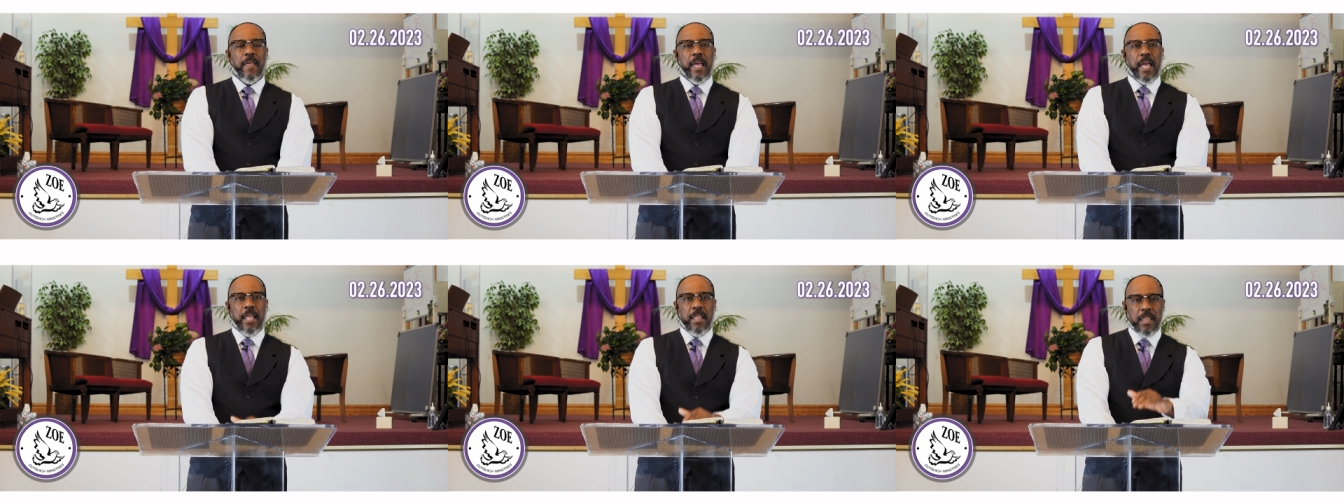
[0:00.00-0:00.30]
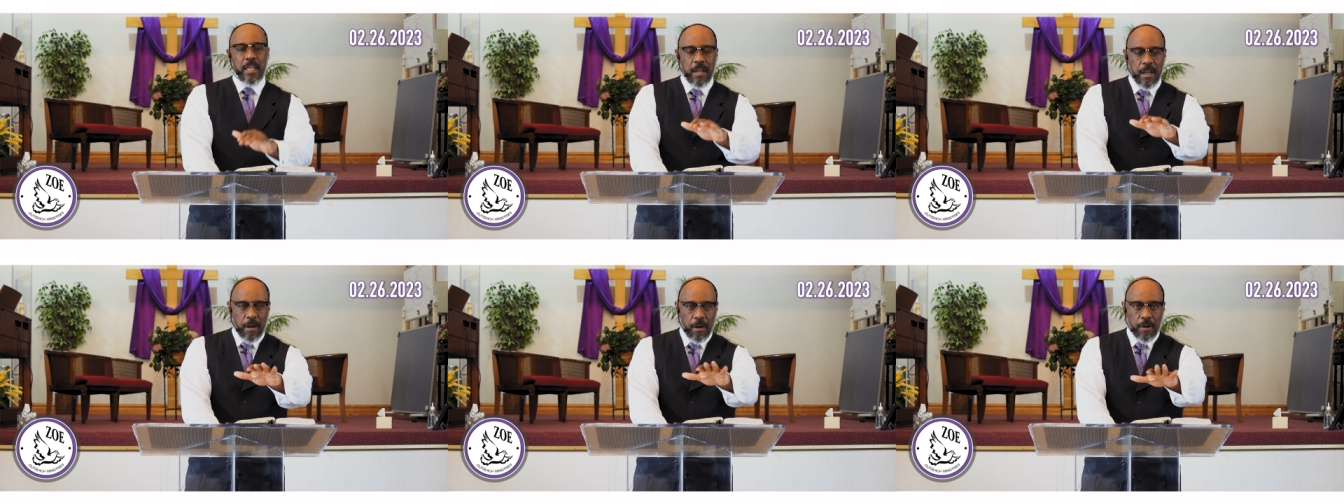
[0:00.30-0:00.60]

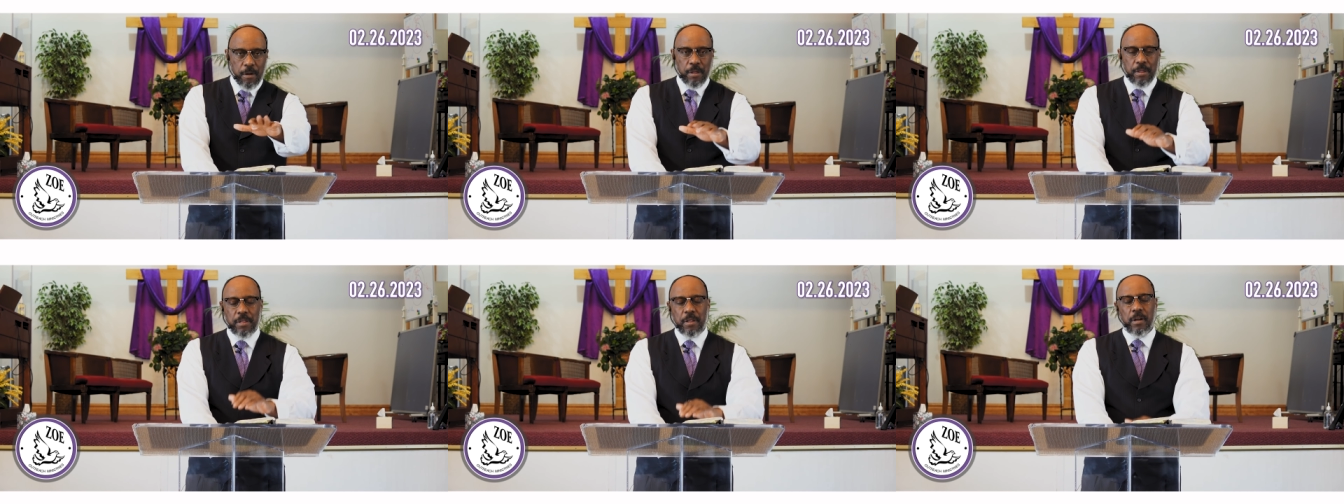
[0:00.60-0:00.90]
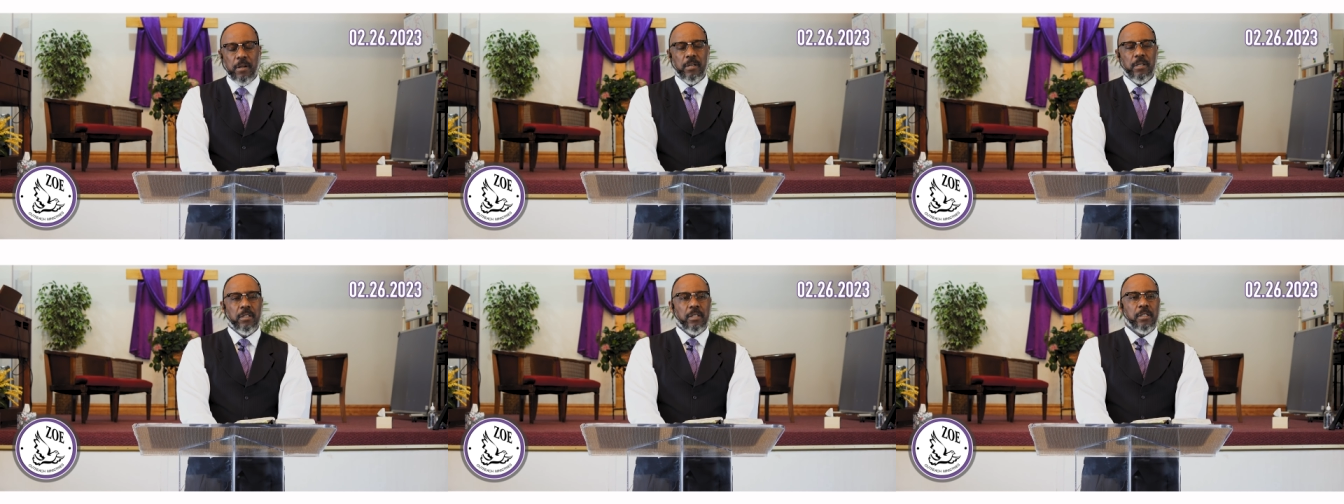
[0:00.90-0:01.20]
in the earth
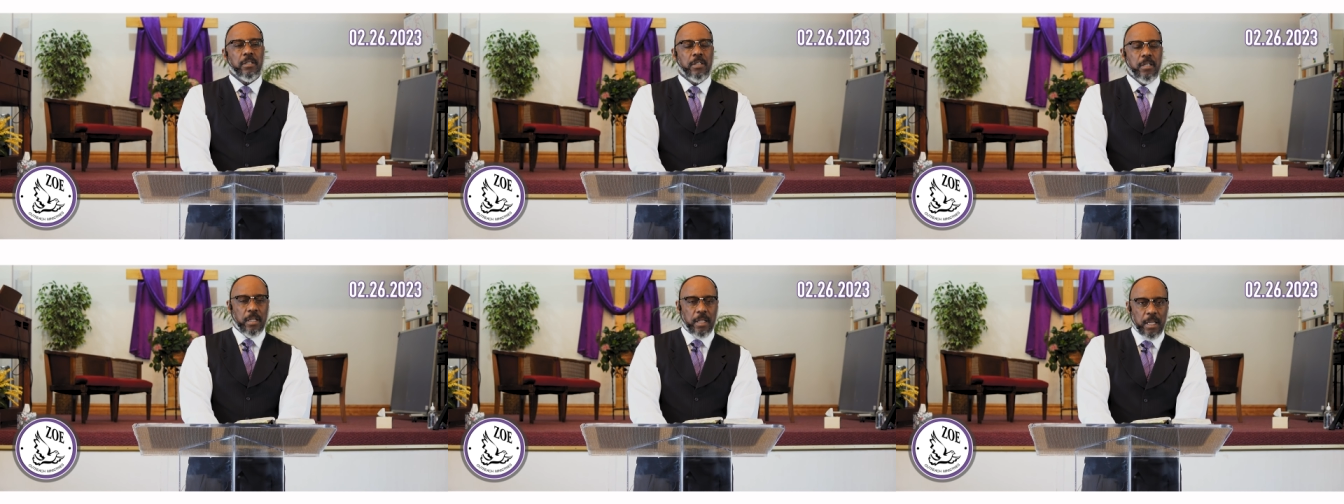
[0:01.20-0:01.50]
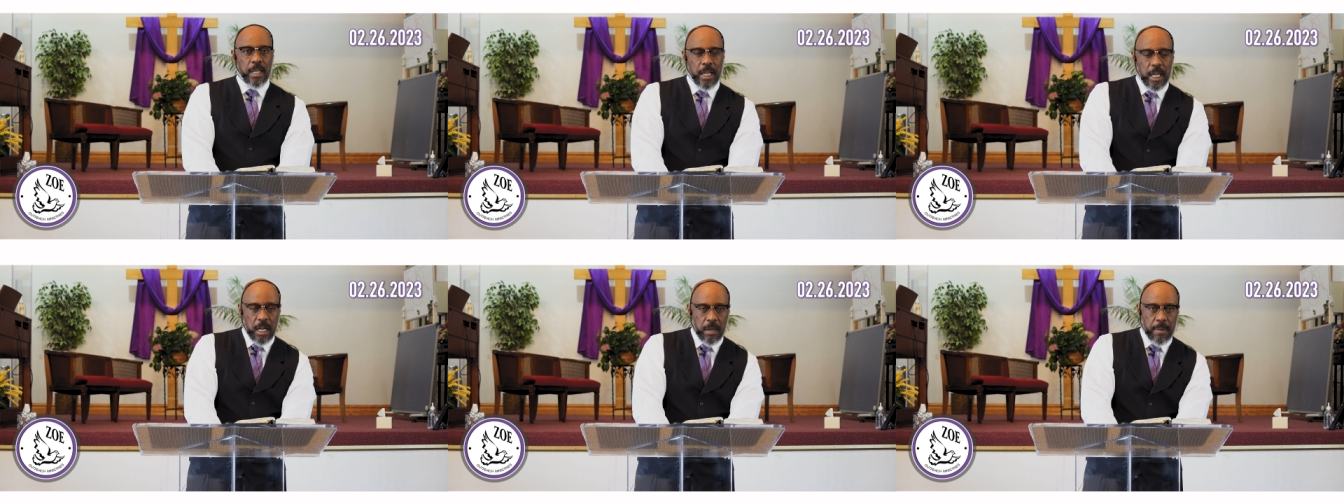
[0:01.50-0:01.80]
to
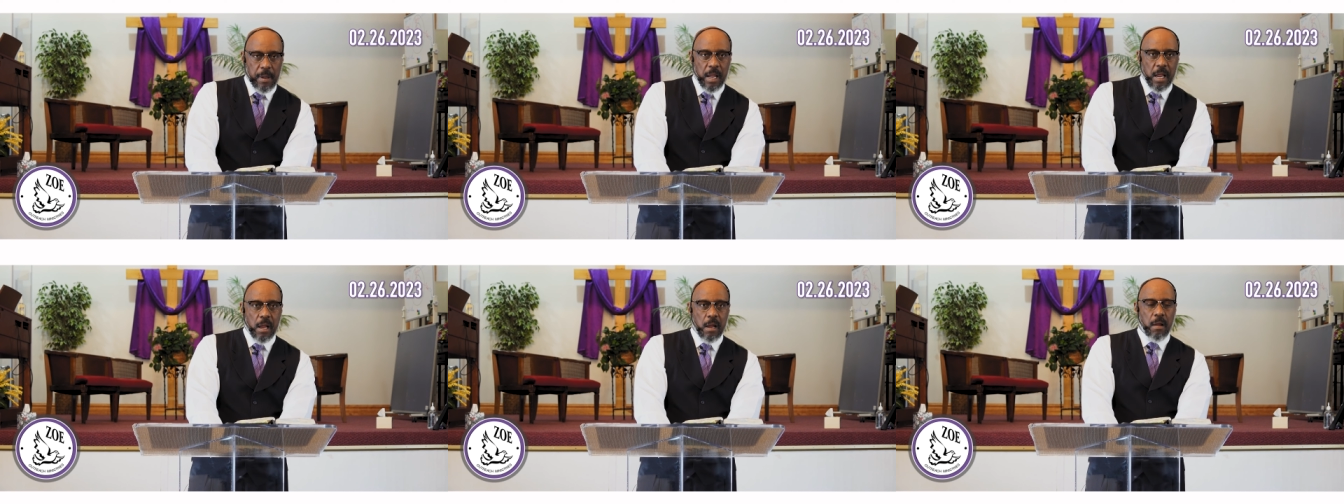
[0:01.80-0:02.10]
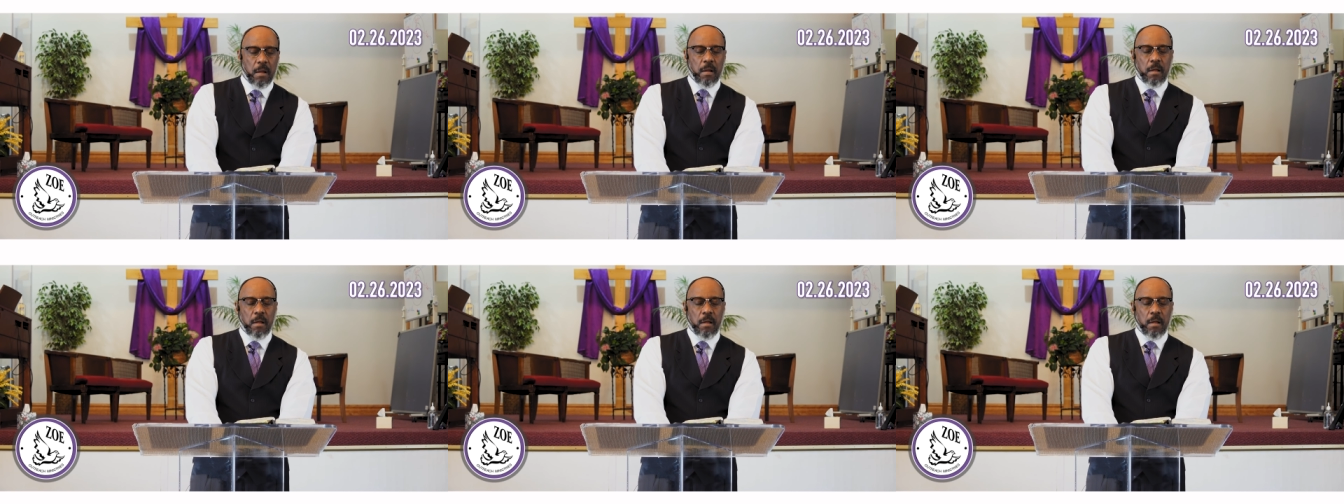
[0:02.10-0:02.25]
the enemy